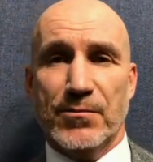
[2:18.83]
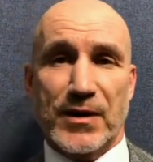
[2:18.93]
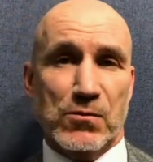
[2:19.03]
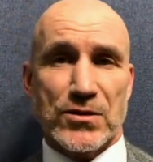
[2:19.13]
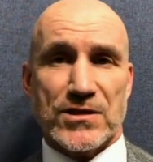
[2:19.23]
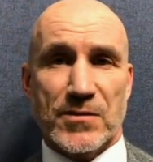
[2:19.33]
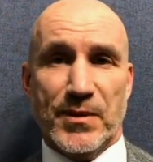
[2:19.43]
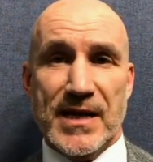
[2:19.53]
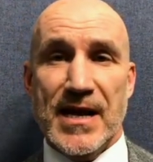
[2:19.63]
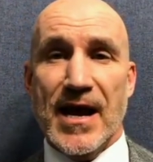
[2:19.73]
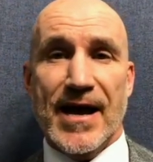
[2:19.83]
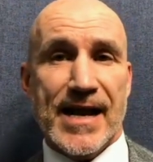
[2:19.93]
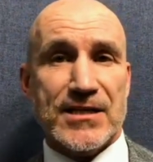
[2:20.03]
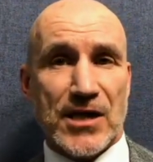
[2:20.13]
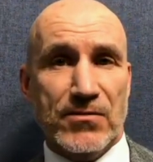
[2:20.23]
But it wasn't to be. And
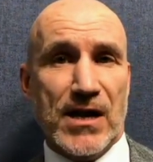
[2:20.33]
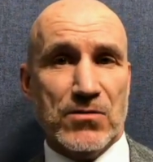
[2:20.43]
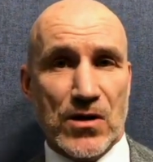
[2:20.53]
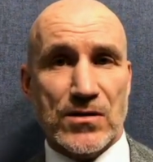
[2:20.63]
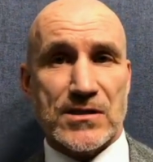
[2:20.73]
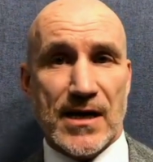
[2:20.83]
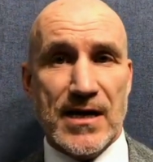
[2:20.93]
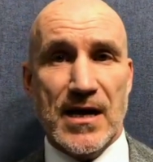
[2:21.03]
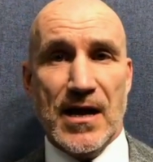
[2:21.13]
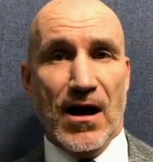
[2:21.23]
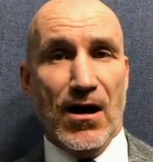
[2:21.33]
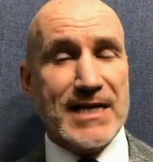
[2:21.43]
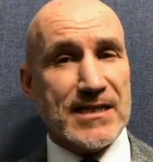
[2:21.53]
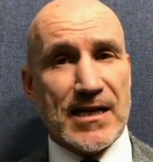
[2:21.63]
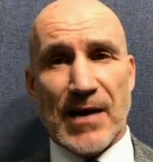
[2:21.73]
Antonio Conte, I
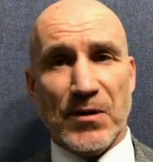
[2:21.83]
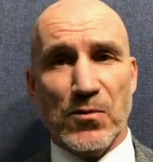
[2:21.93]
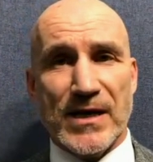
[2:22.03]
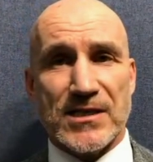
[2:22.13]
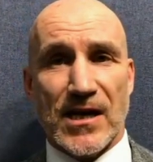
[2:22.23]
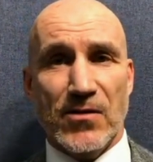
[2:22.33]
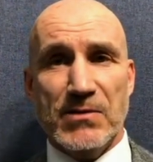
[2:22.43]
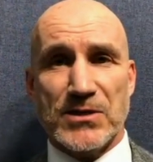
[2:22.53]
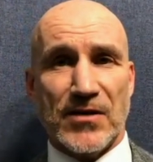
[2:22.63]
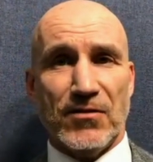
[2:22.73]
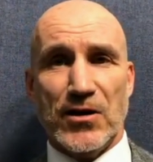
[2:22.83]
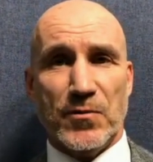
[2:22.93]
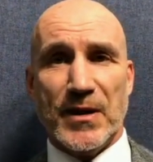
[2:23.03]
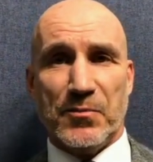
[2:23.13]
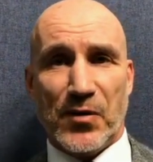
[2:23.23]
said a couple of weeks ago, he was under a little
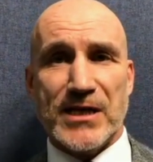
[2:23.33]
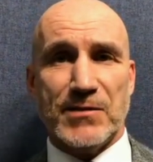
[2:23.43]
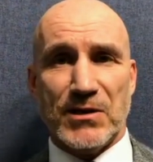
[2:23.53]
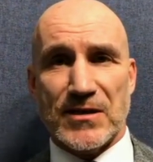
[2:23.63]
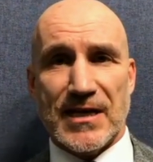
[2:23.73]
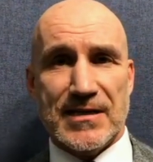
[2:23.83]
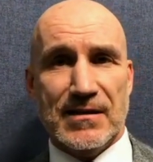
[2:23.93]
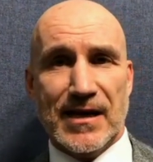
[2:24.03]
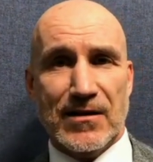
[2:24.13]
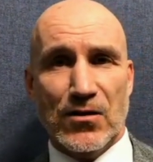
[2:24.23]
bit of pressure because they, they